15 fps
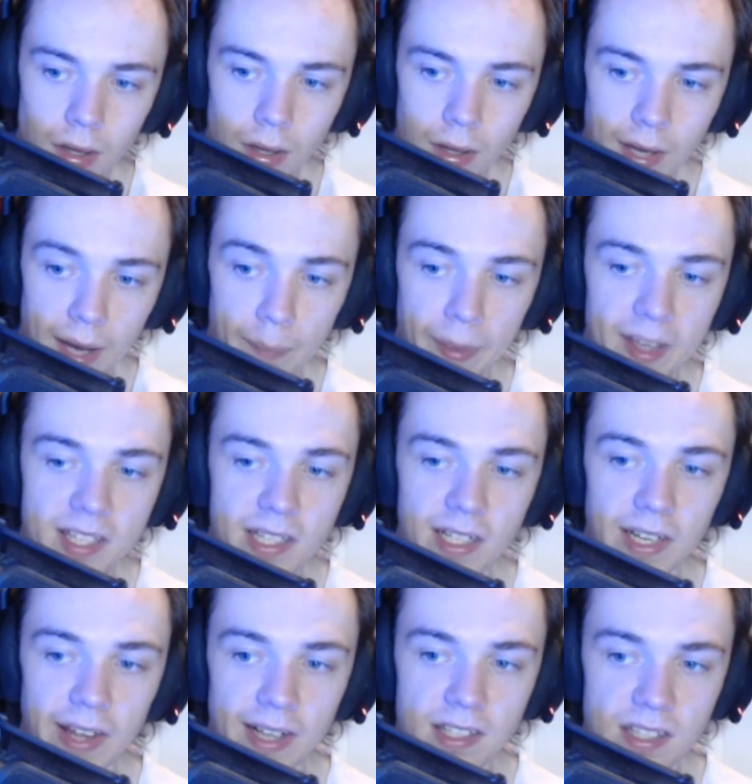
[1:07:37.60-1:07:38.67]
And basically
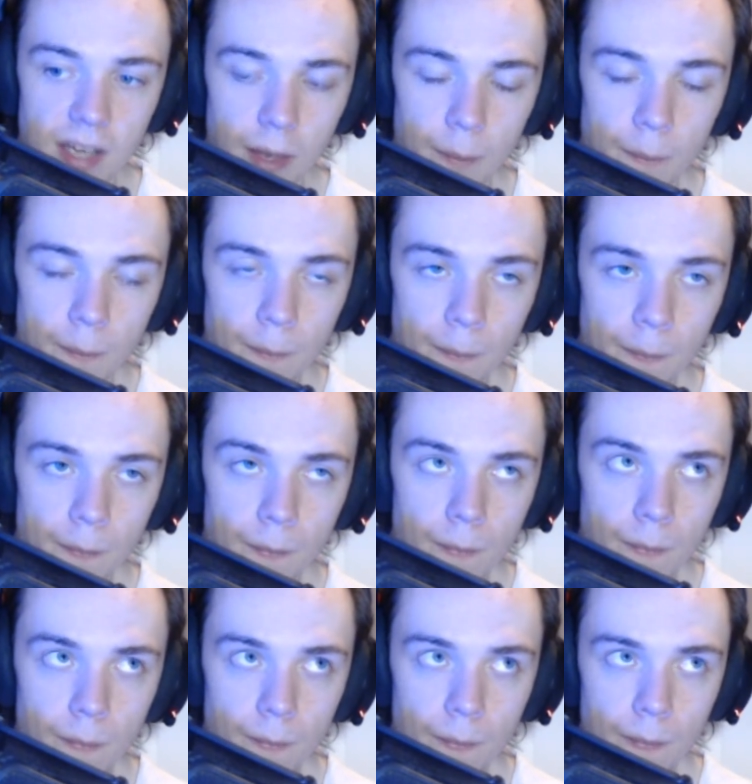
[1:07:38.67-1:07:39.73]
that's it.
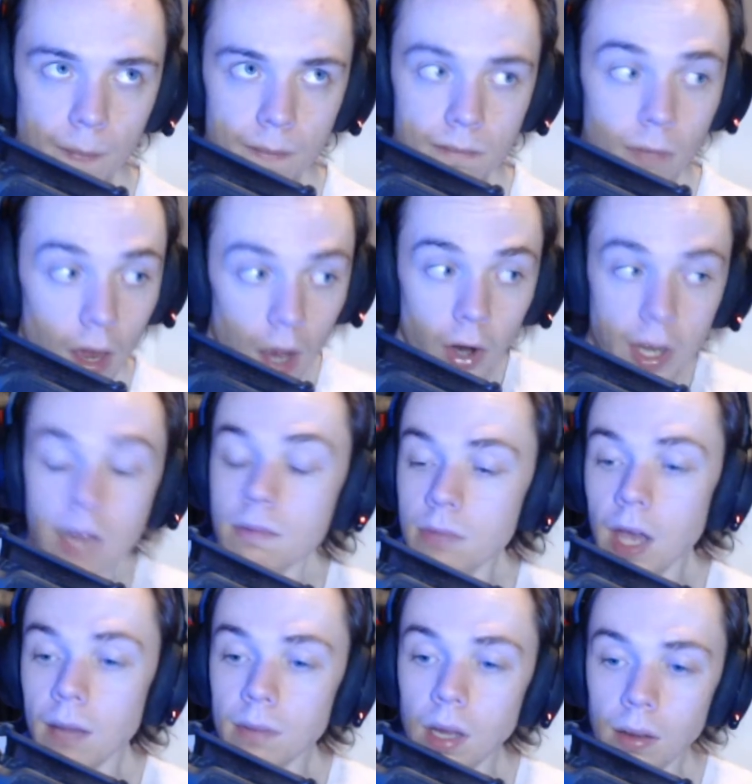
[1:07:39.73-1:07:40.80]
Okay,
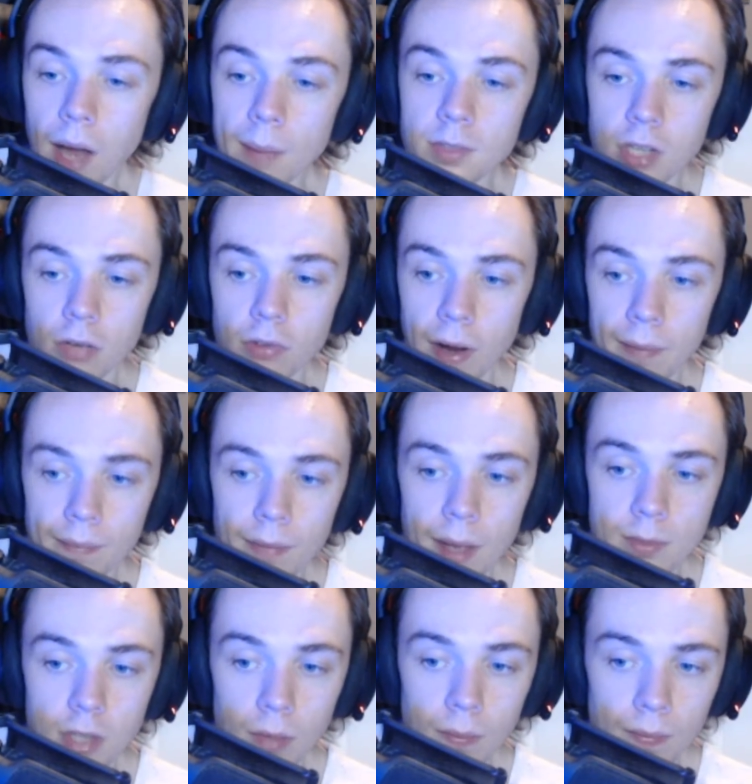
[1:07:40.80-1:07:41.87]
yeah, no, I'm sold, Ryan. I'm
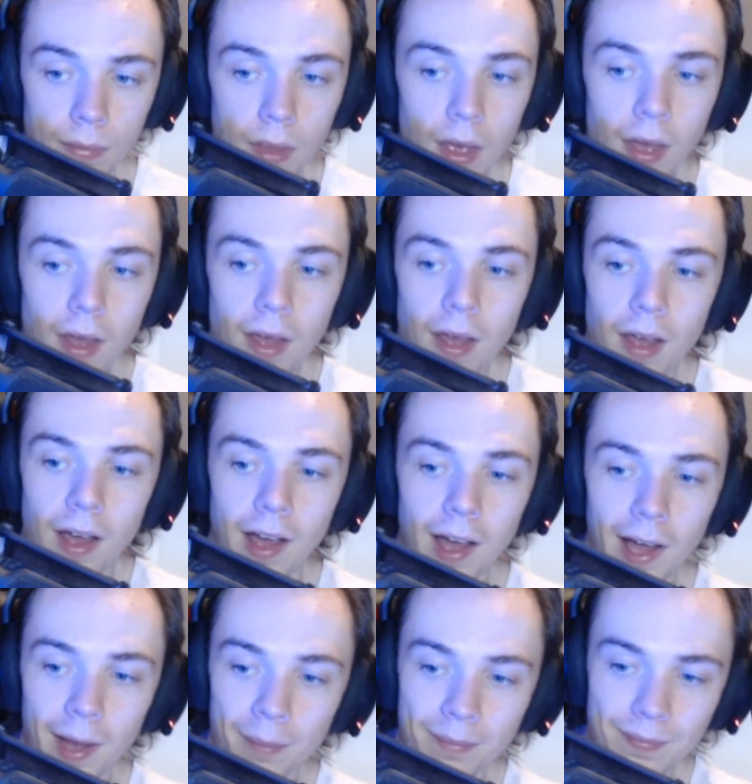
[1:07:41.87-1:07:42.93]
sold.
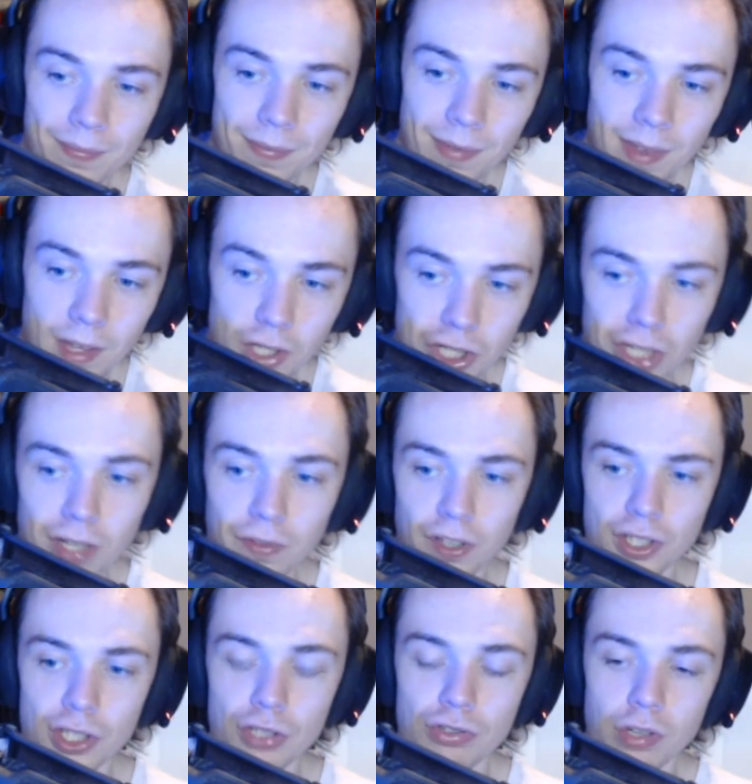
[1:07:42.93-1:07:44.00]
Jinder
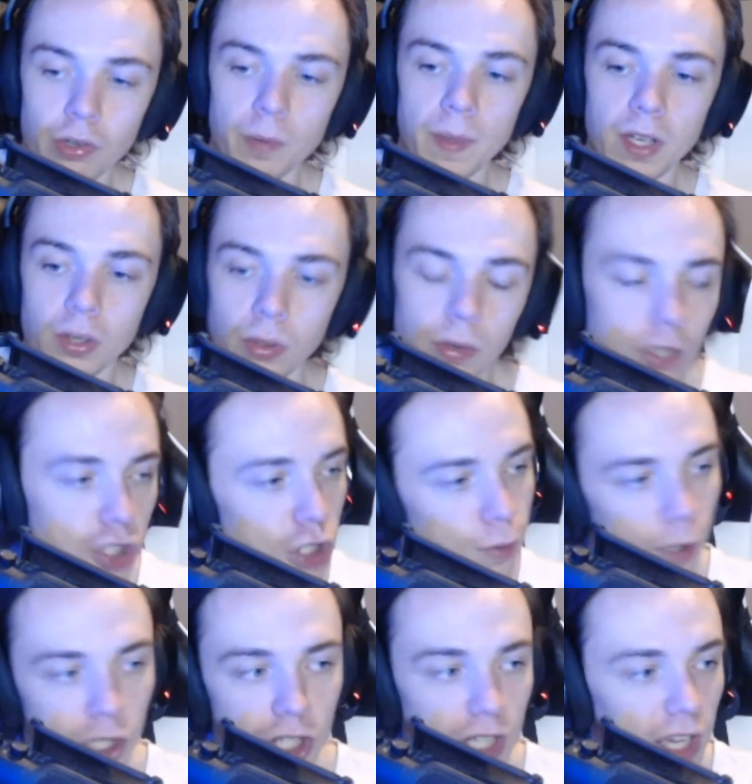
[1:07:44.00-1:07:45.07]
versus Drew would be cool. Just
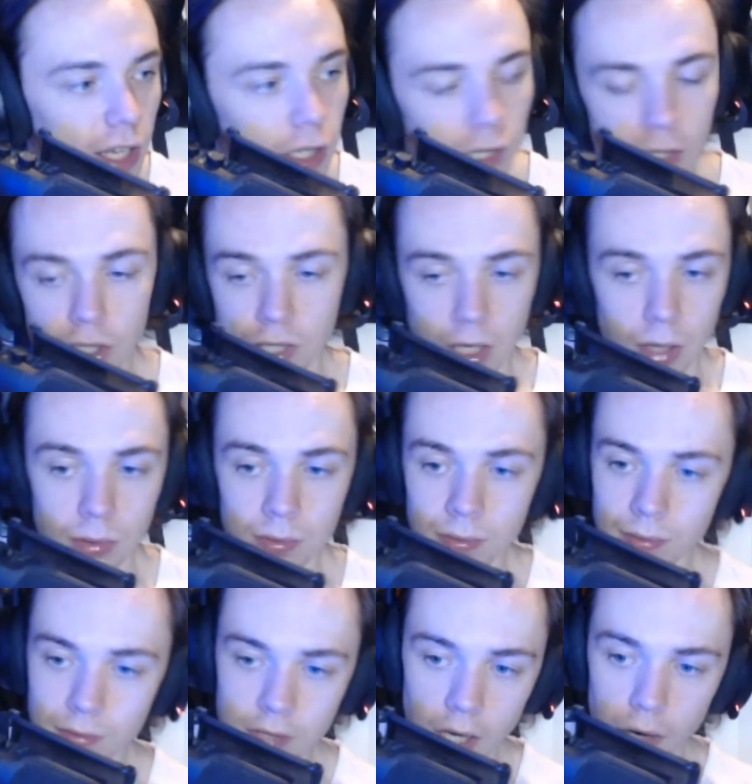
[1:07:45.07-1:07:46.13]
watch the Indian show,
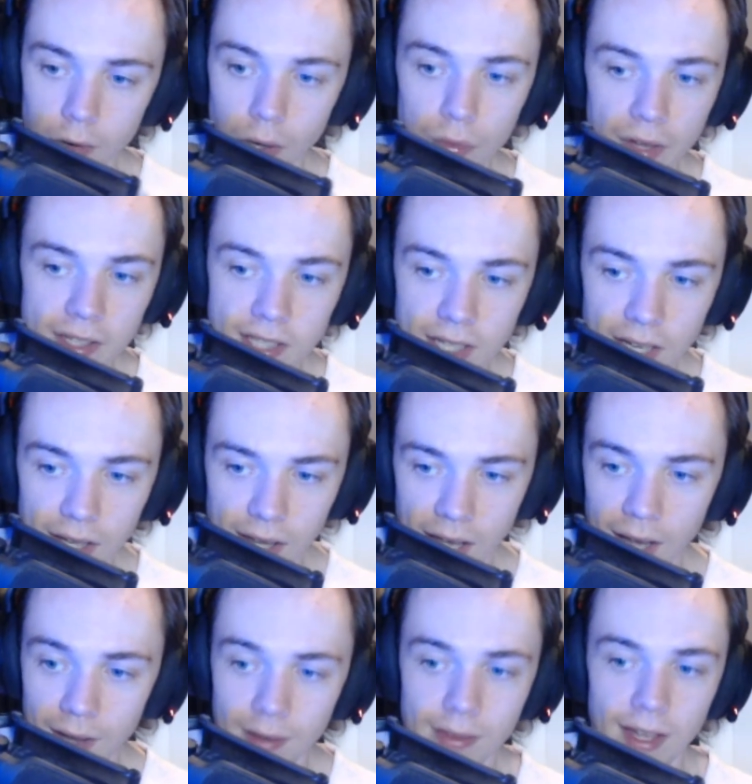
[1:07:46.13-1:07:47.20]
Daro. They did it
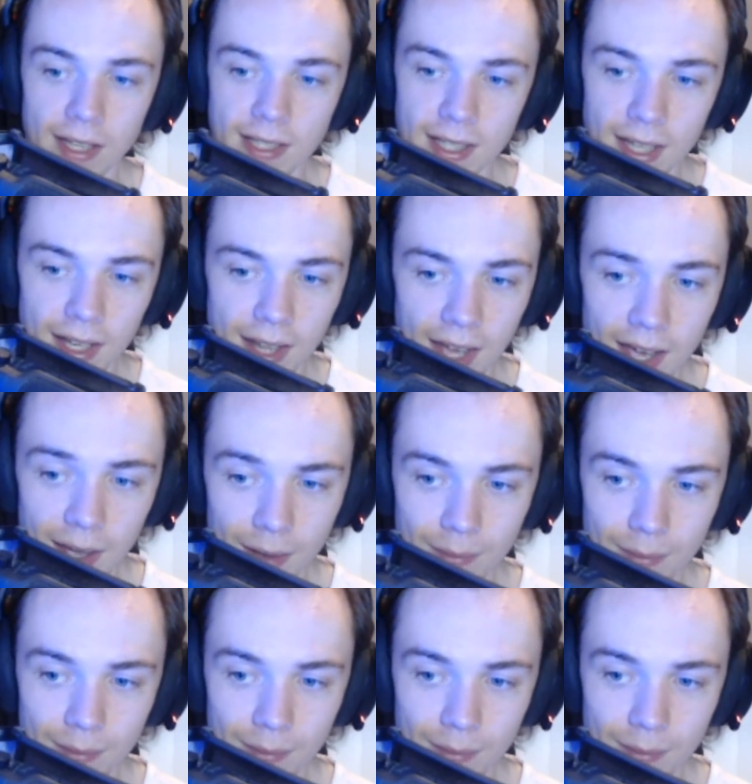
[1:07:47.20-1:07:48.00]
there. They did it there.